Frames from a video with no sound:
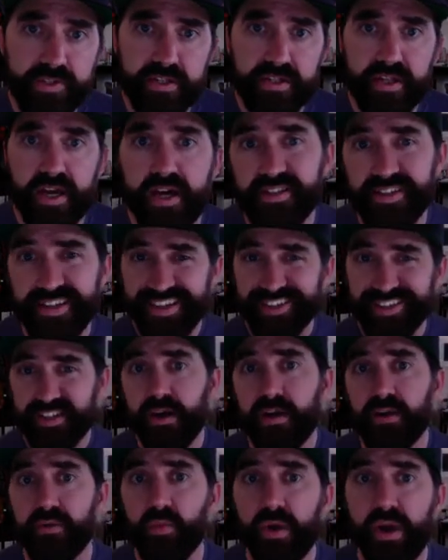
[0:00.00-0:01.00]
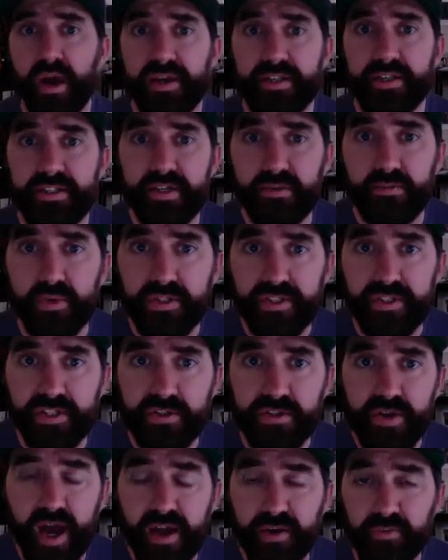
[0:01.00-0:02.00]
And that's kind of what I did, was
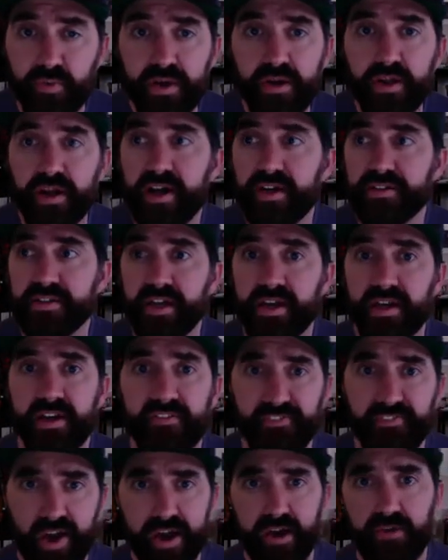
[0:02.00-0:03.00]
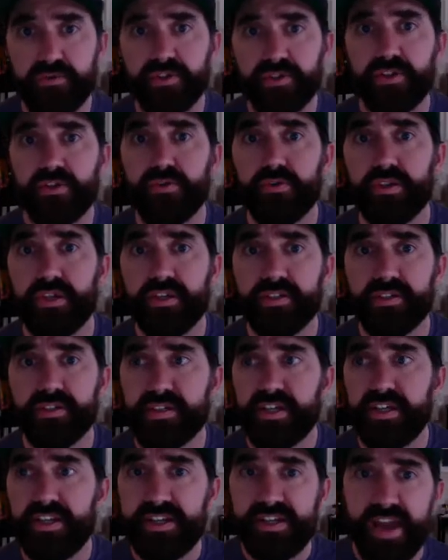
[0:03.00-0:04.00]
just, I realized like, if I don't do this
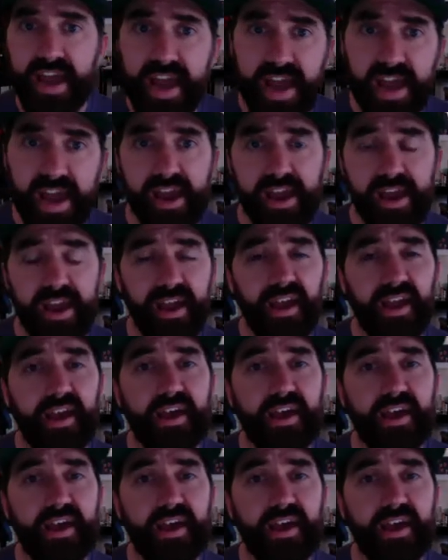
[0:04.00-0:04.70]
today,